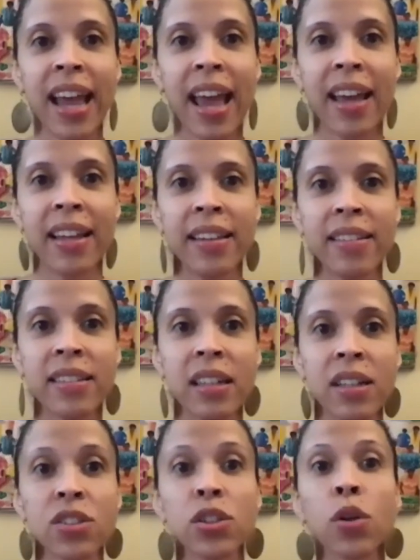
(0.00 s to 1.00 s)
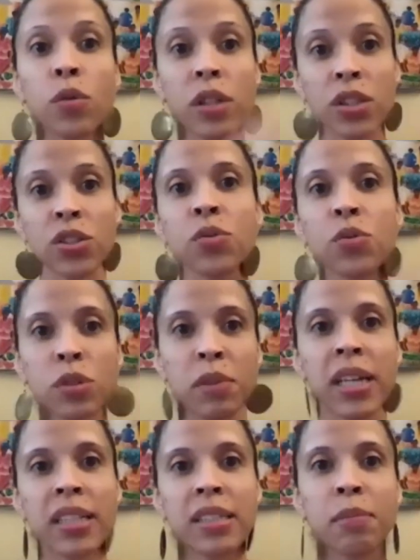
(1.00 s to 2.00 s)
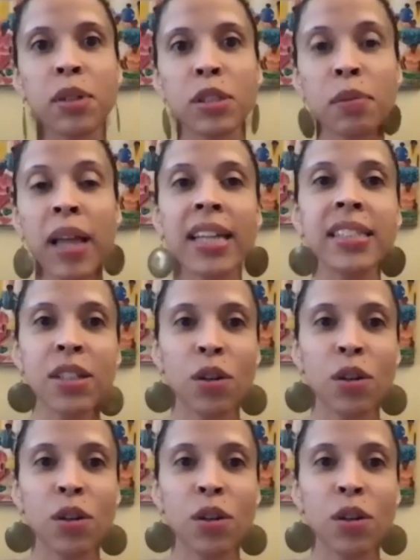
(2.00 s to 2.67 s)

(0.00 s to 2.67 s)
and slowly the schools began to build plans.